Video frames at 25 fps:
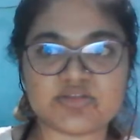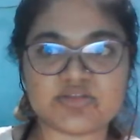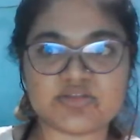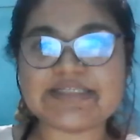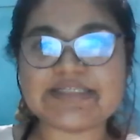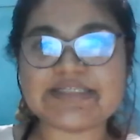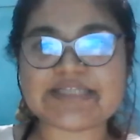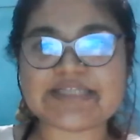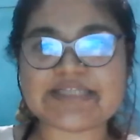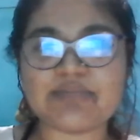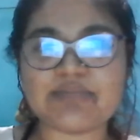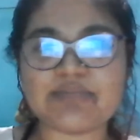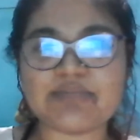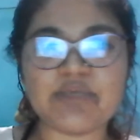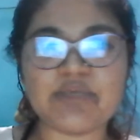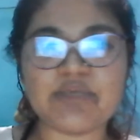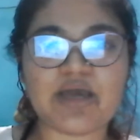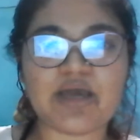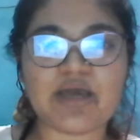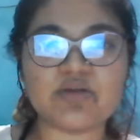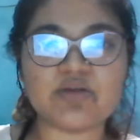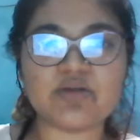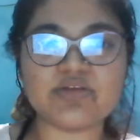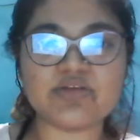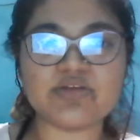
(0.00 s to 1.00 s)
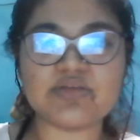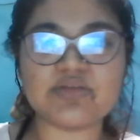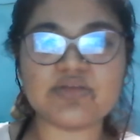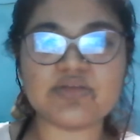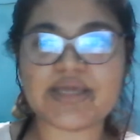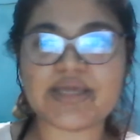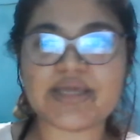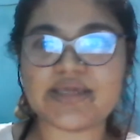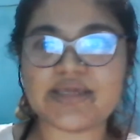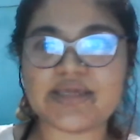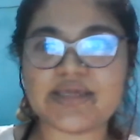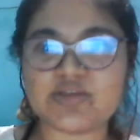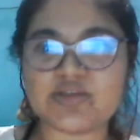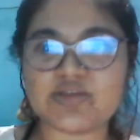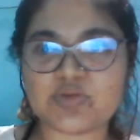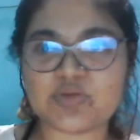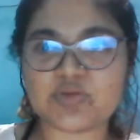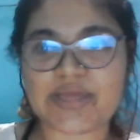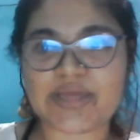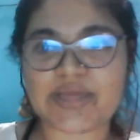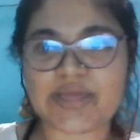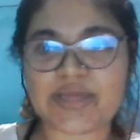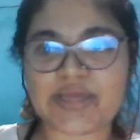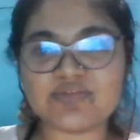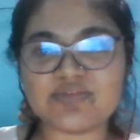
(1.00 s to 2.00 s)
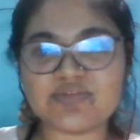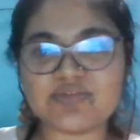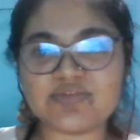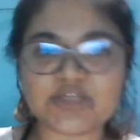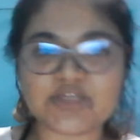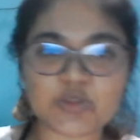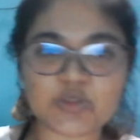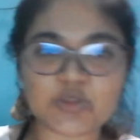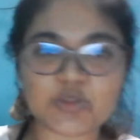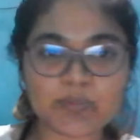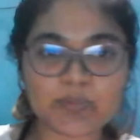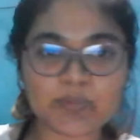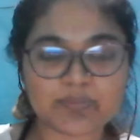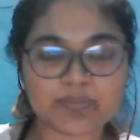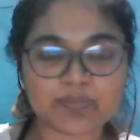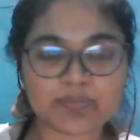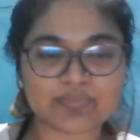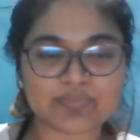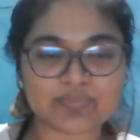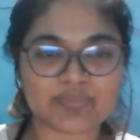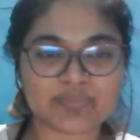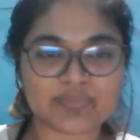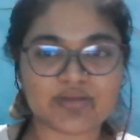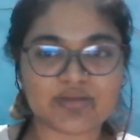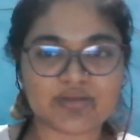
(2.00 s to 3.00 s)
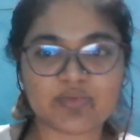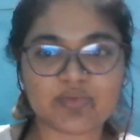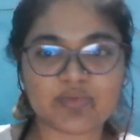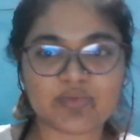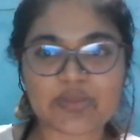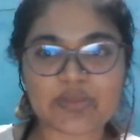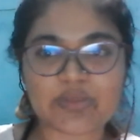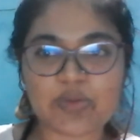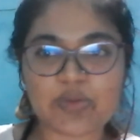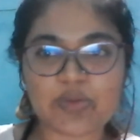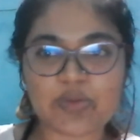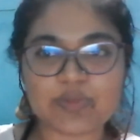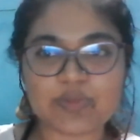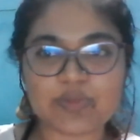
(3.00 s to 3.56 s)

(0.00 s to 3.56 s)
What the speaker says: tell me, how did you like, you like the video? Were you able to